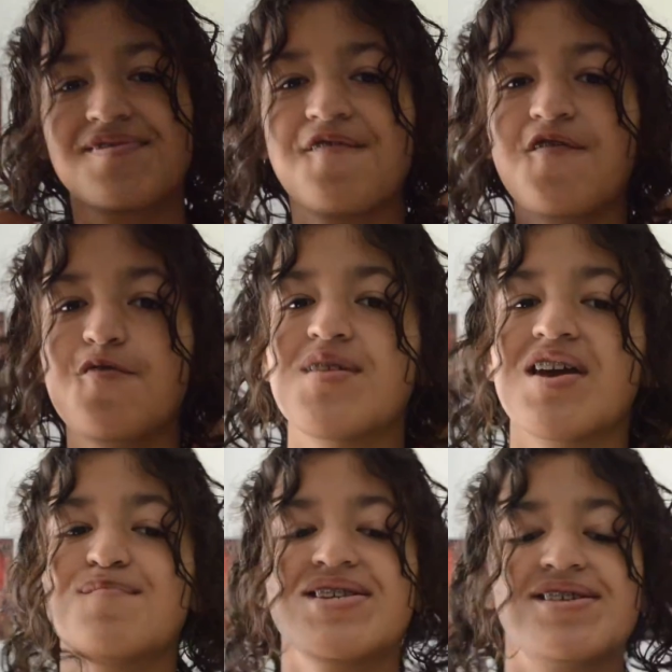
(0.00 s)
Filming
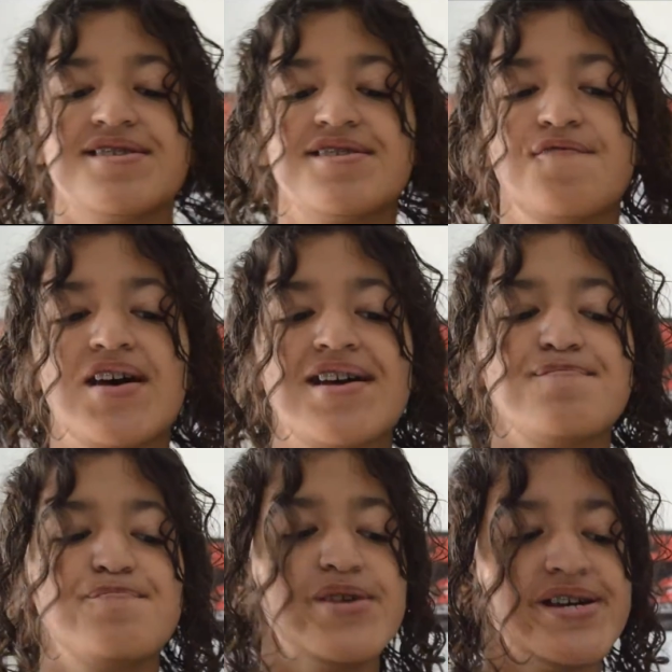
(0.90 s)
at my desk is a
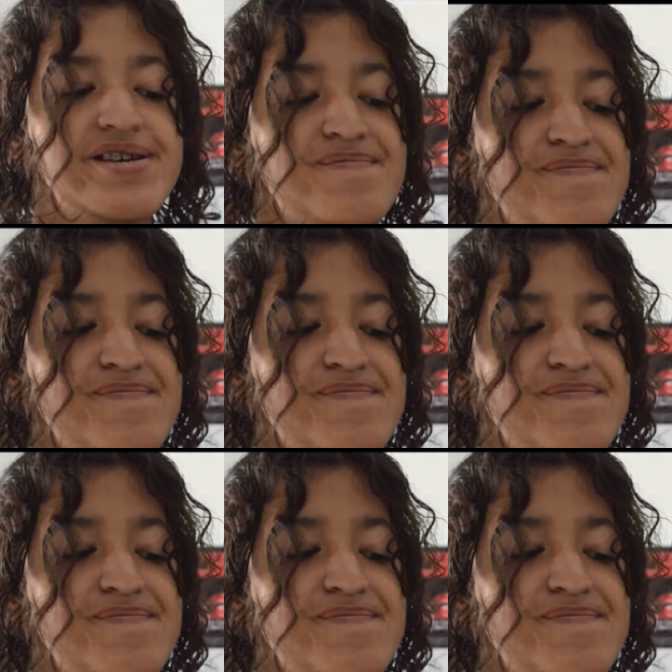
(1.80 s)
vibe, but